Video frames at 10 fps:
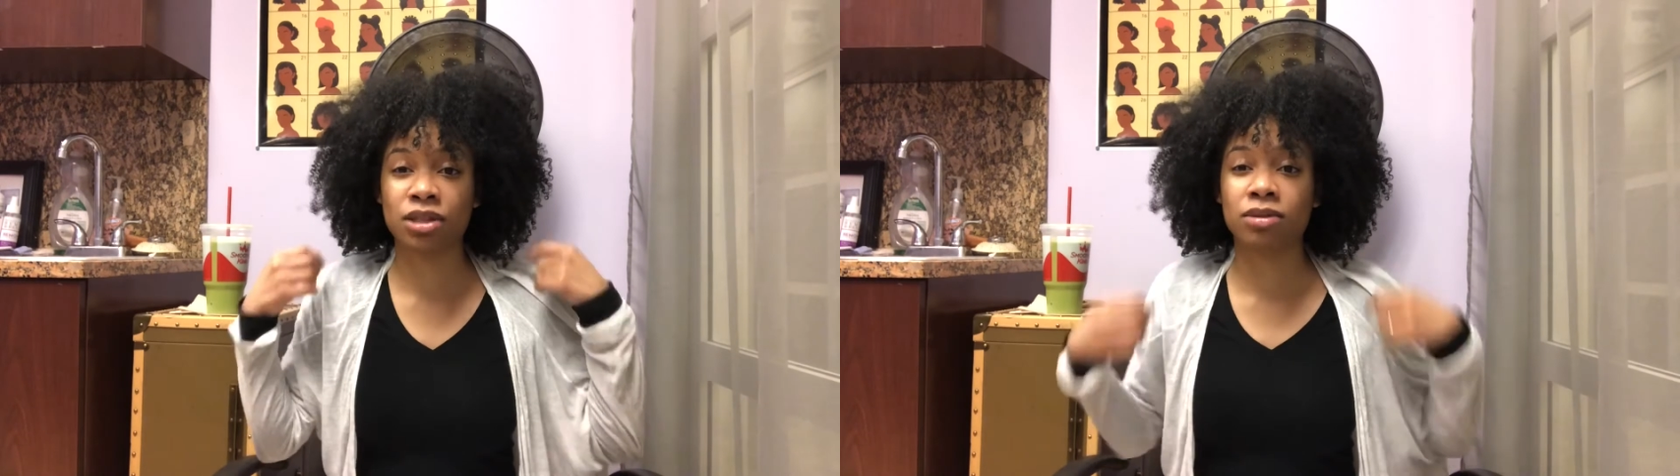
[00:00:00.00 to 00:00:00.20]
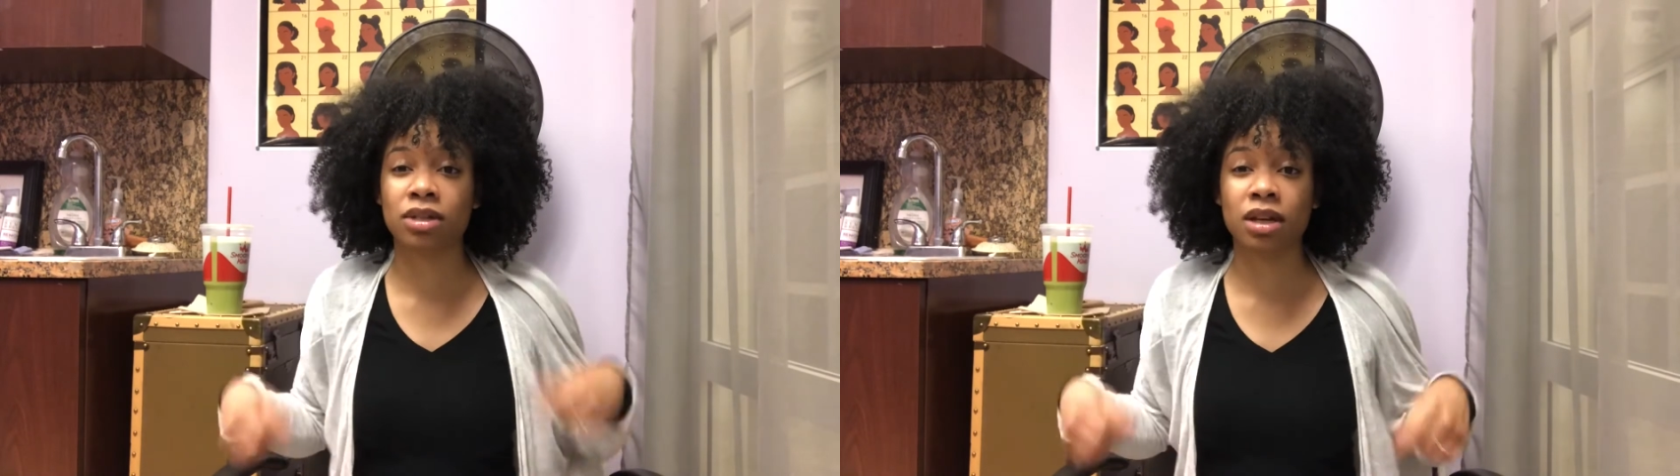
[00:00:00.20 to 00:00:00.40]
So
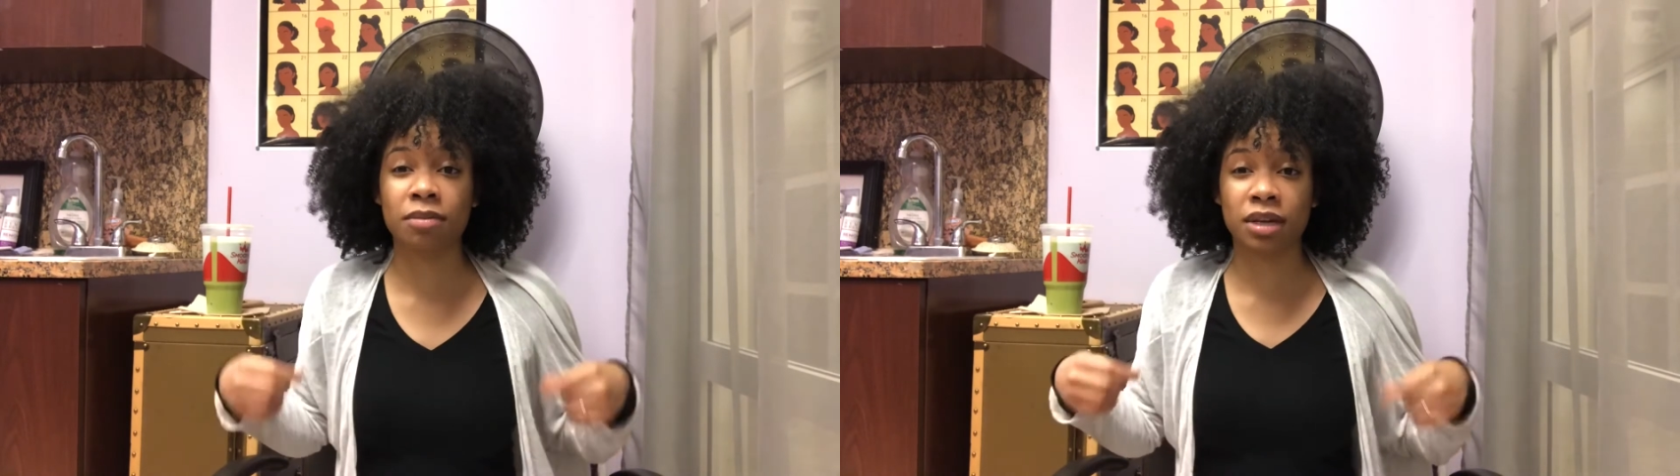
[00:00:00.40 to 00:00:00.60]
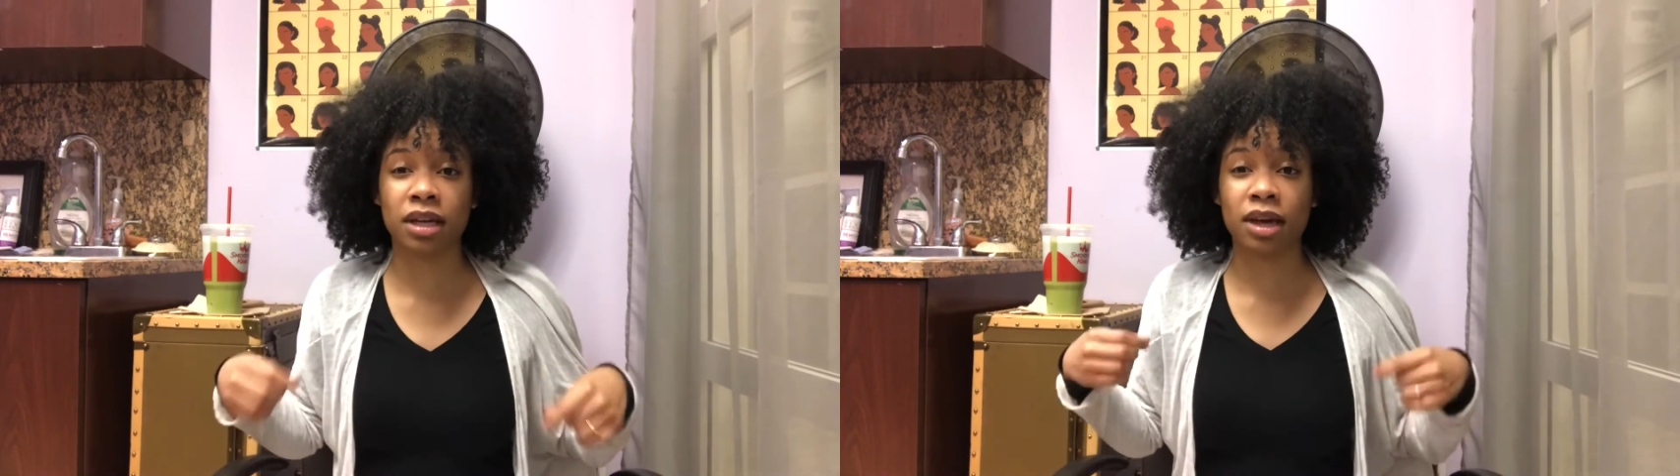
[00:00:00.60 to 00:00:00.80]
it's gonna
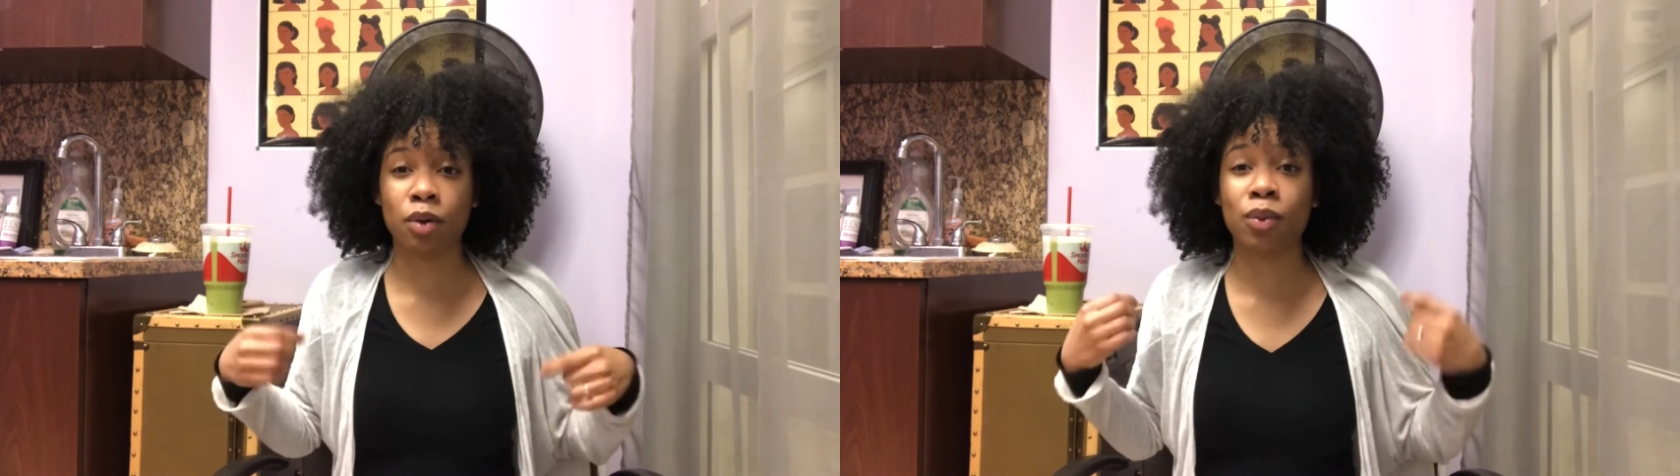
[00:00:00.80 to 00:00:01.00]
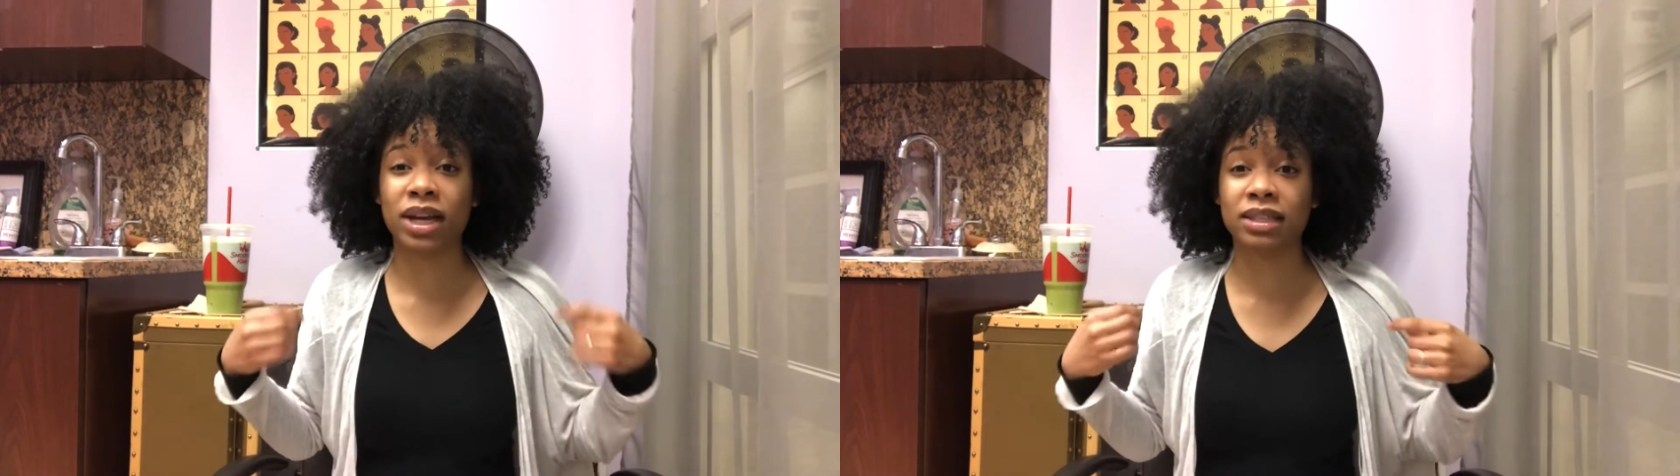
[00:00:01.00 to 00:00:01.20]
be
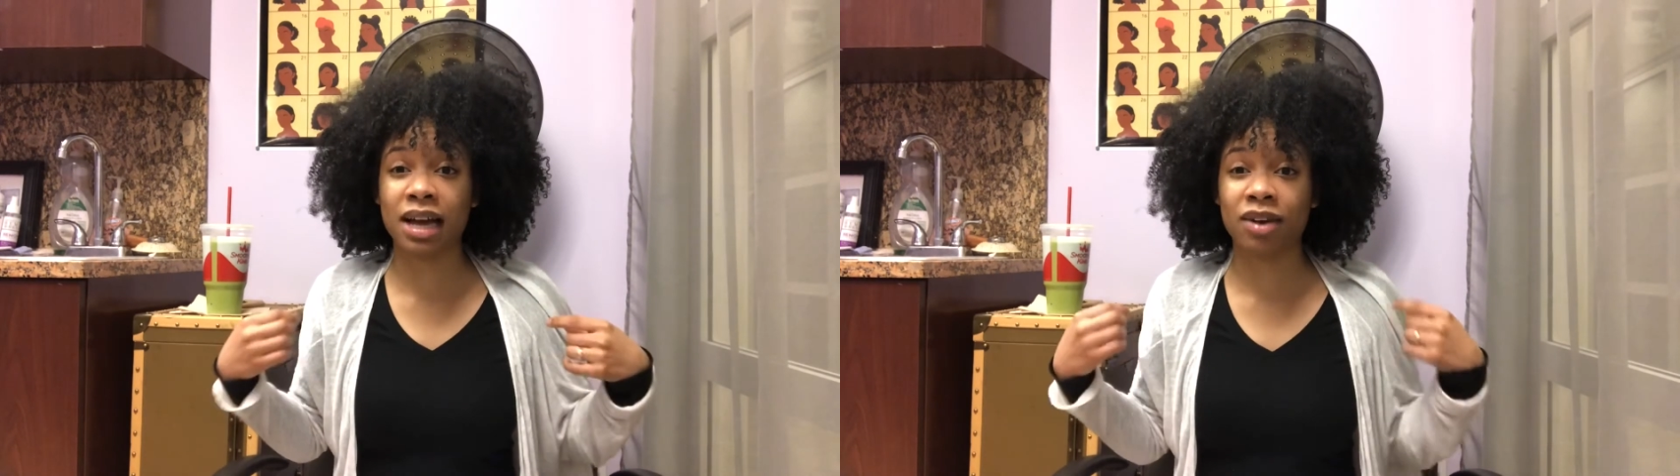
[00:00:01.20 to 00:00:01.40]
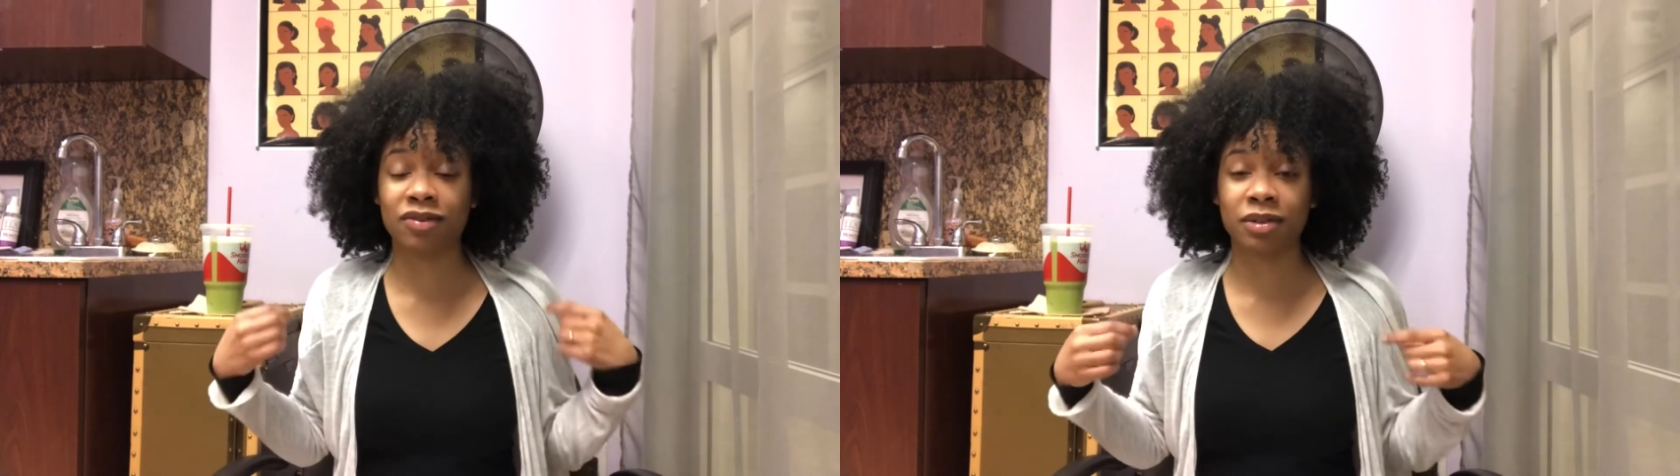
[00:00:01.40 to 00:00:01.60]
weighed
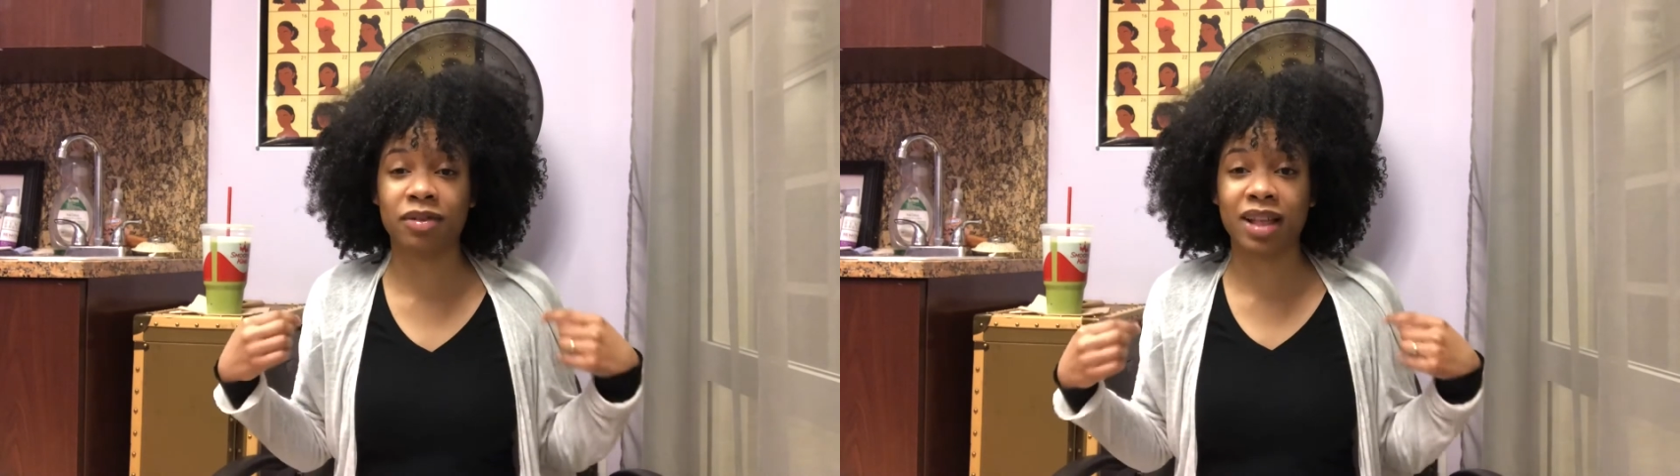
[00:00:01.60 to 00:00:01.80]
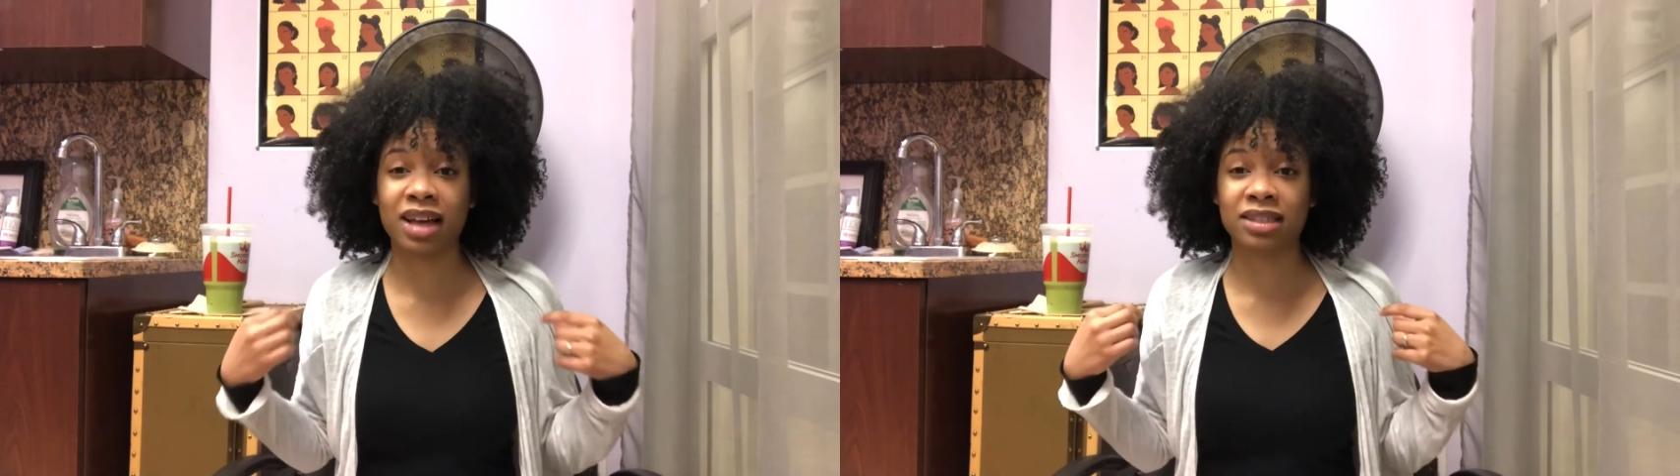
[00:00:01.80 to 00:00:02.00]
down from the
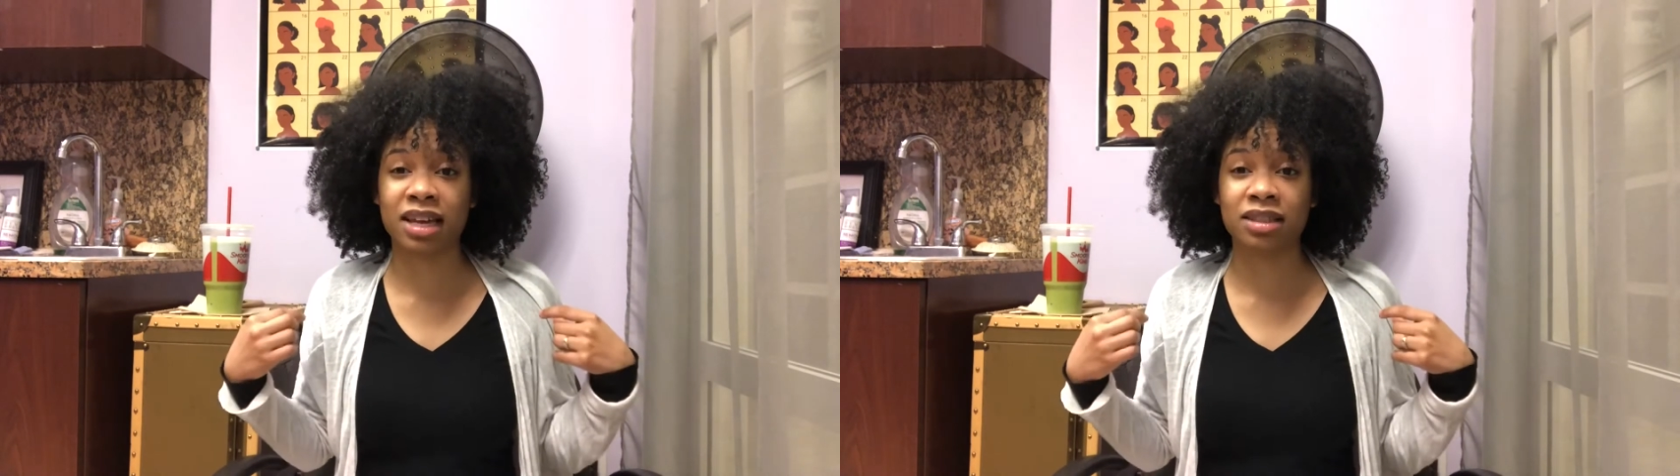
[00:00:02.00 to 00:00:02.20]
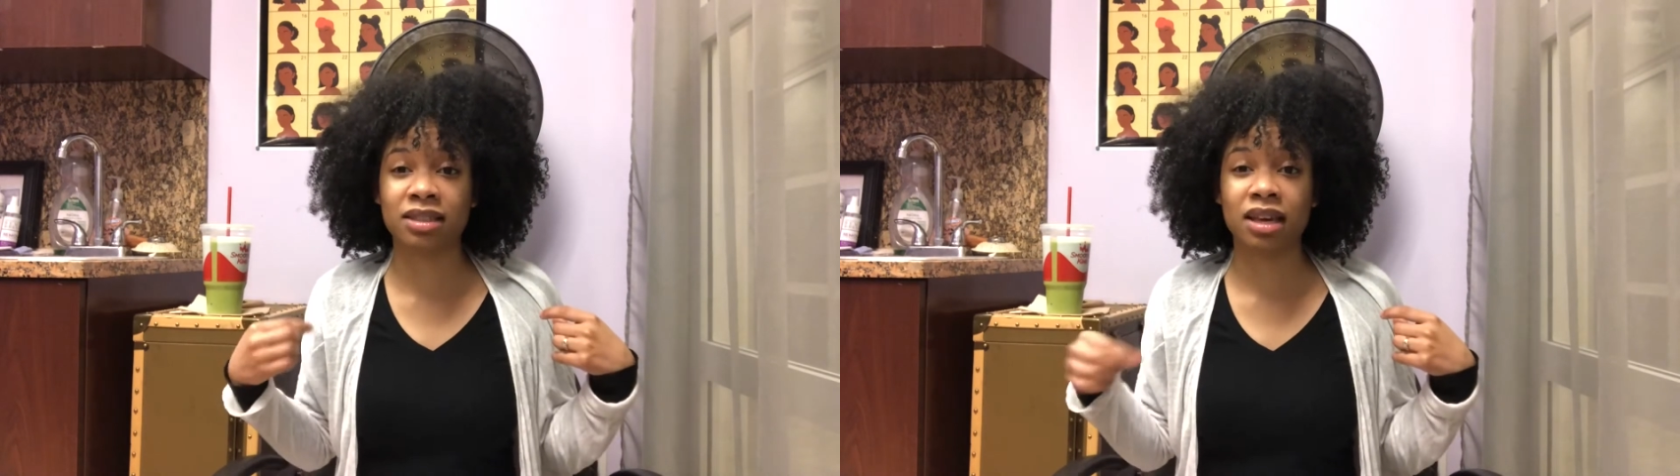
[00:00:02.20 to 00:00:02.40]
relaxed
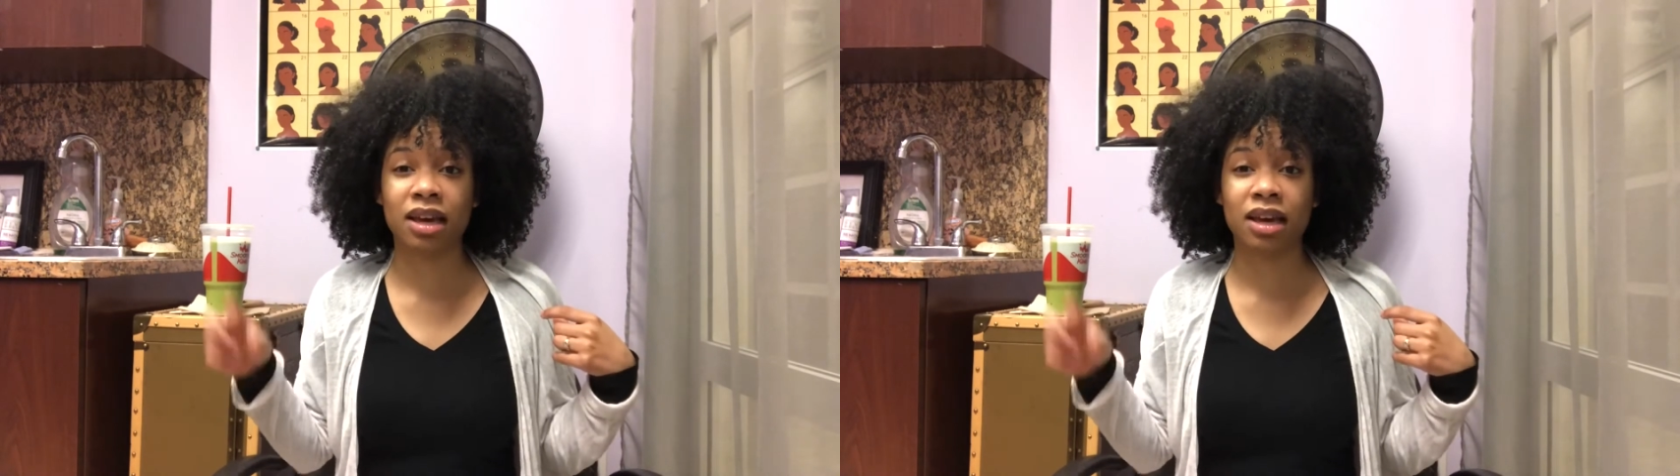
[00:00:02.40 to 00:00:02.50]
ends,